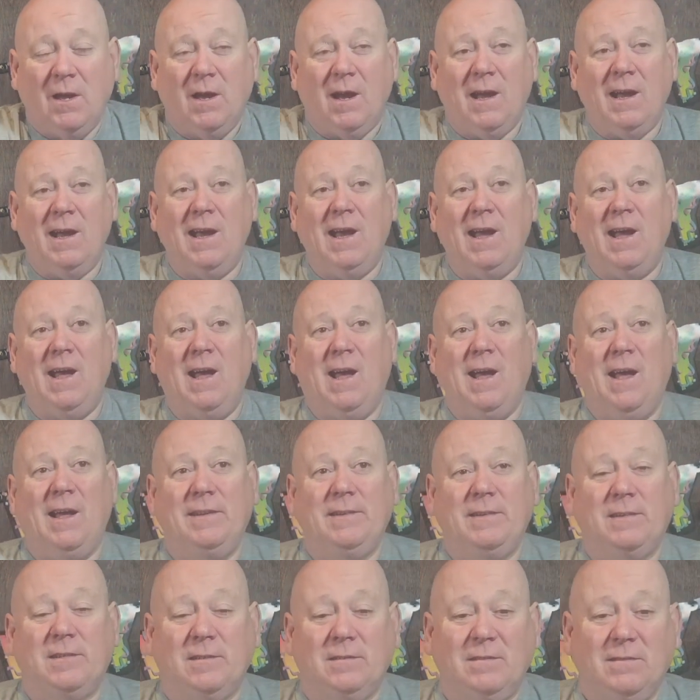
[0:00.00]

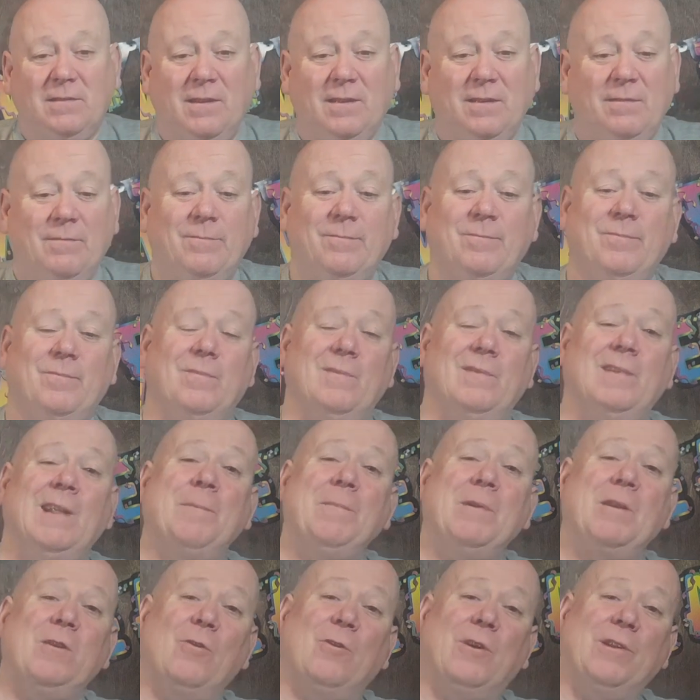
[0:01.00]
And let
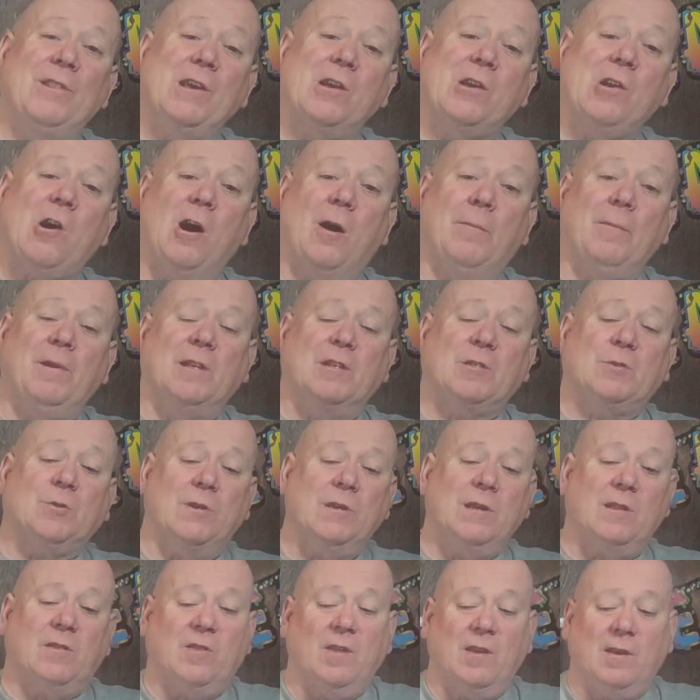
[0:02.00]
me know in the comments what
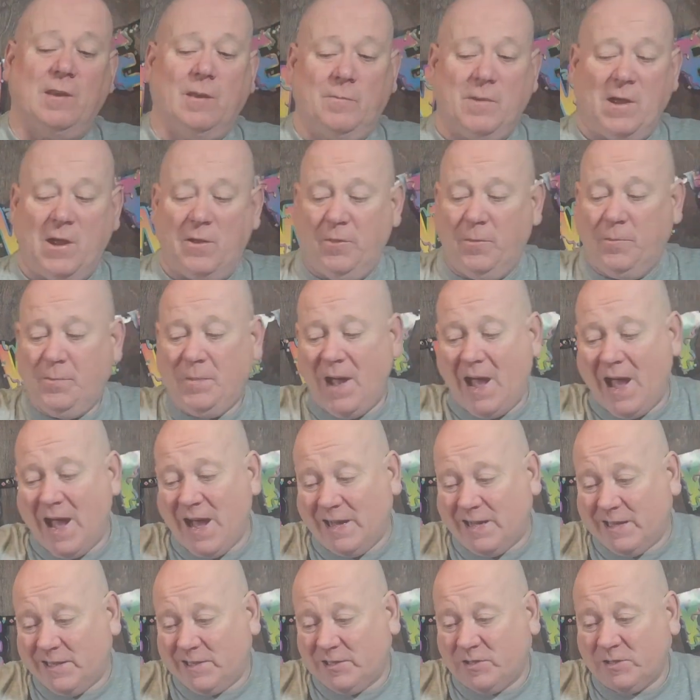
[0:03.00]
you think about the
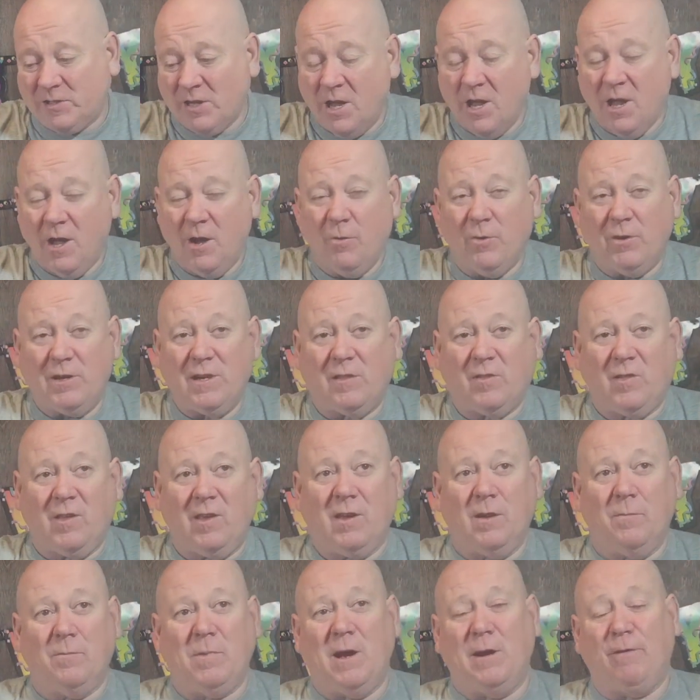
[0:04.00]
packs. What do you think
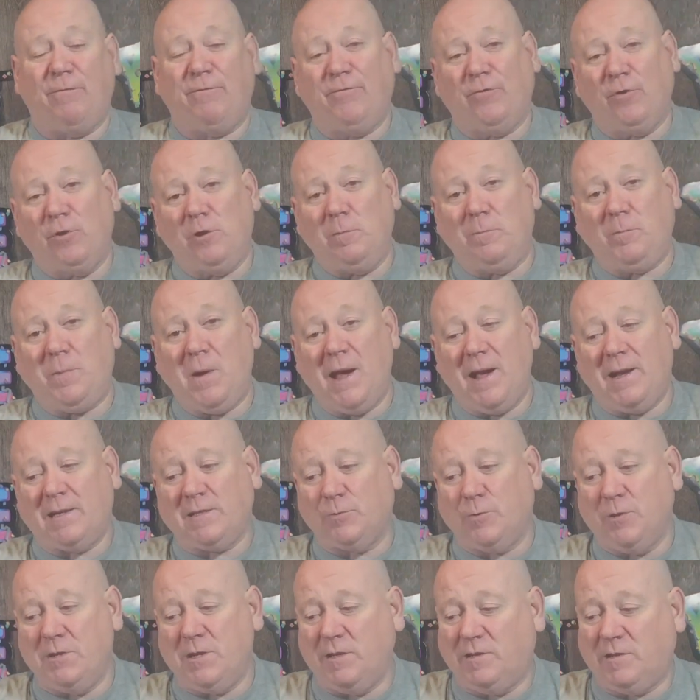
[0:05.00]
about full packs?
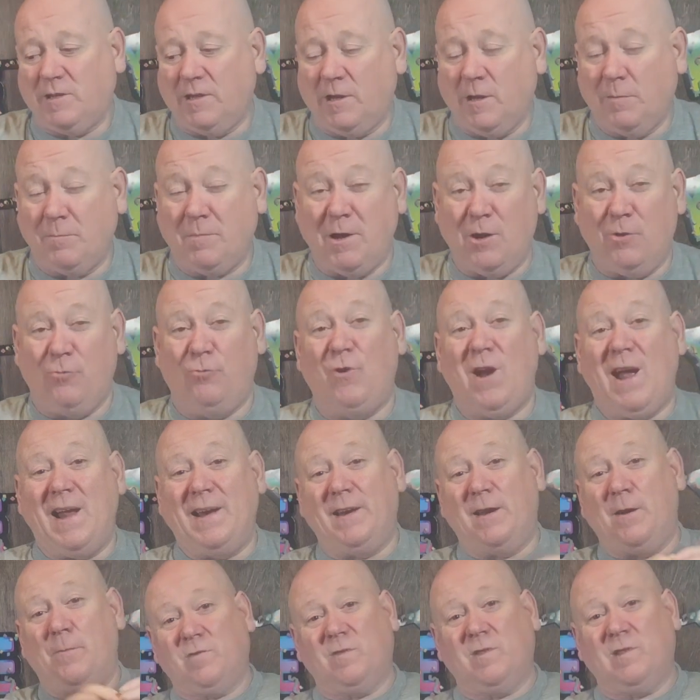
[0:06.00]
What do you think about
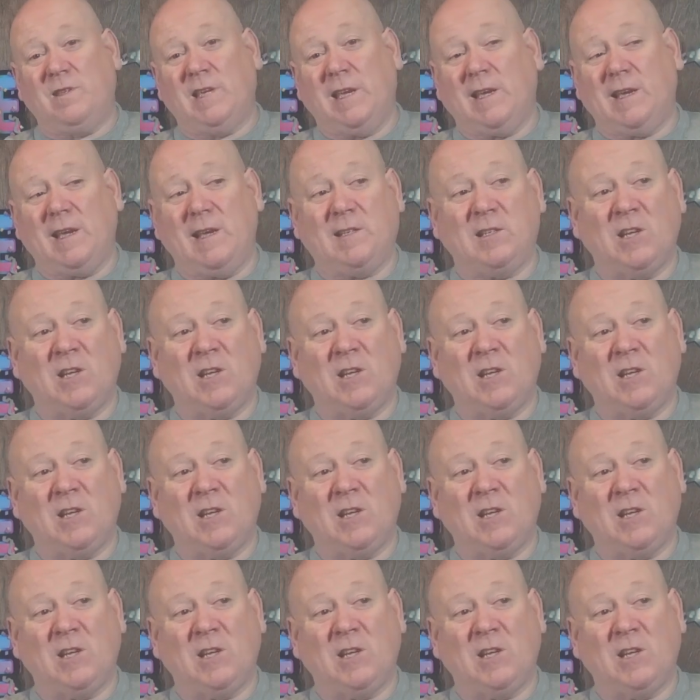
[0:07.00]
random tickets?